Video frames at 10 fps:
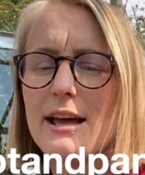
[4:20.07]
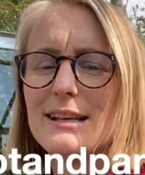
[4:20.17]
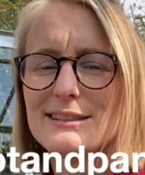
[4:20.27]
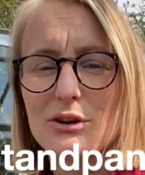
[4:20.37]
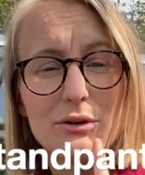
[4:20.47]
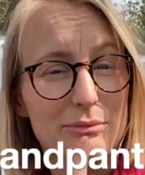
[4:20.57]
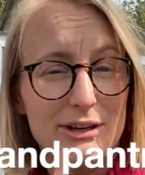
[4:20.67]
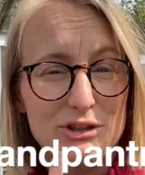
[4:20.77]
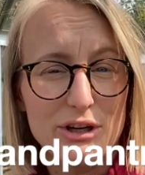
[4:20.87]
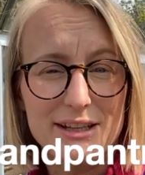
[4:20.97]
So I'm
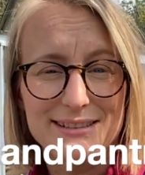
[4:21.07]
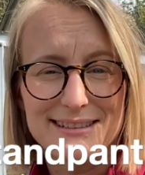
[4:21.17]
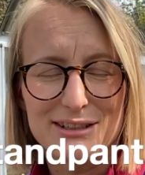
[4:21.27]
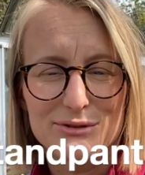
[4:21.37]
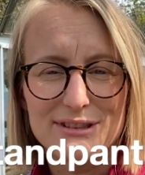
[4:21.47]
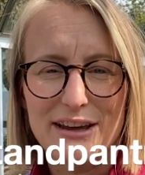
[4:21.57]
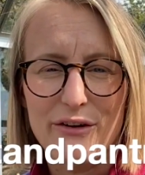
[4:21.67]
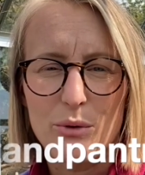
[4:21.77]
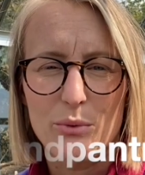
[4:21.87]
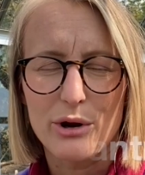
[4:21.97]
gonna try it this year and see
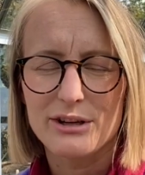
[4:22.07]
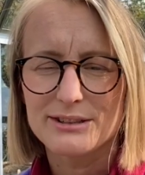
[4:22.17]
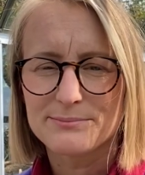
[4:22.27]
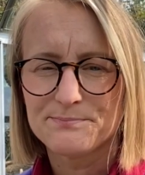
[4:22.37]
how it works.